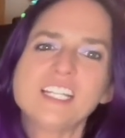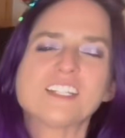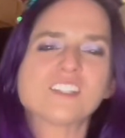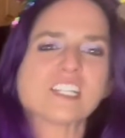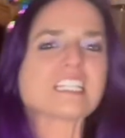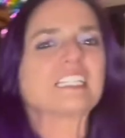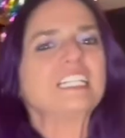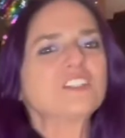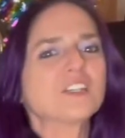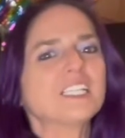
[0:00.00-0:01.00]
It's just
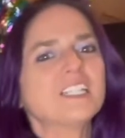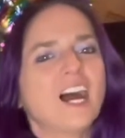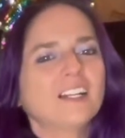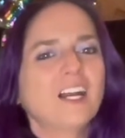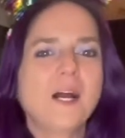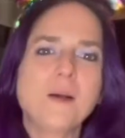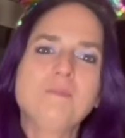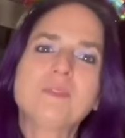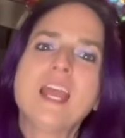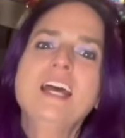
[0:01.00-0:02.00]

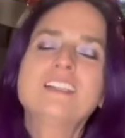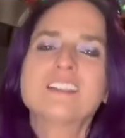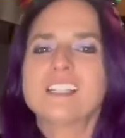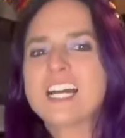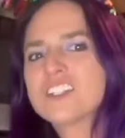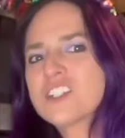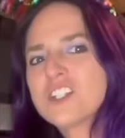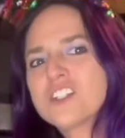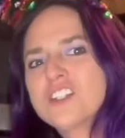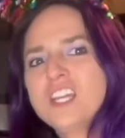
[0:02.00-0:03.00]

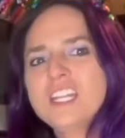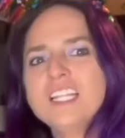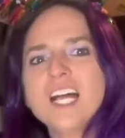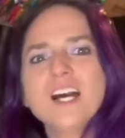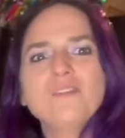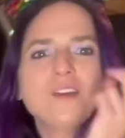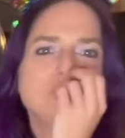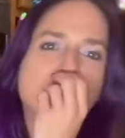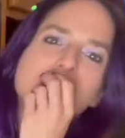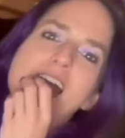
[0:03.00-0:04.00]
linktree.com/KushKittyLove if you
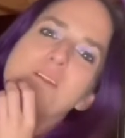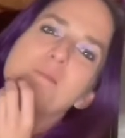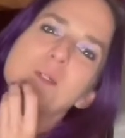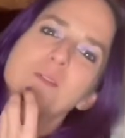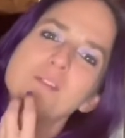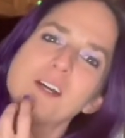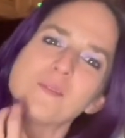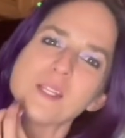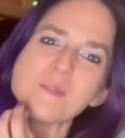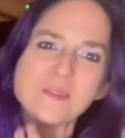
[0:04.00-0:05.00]
want to have more fun
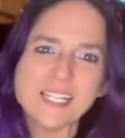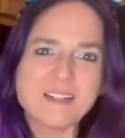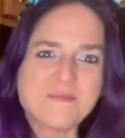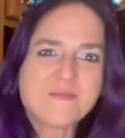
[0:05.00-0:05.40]
with me.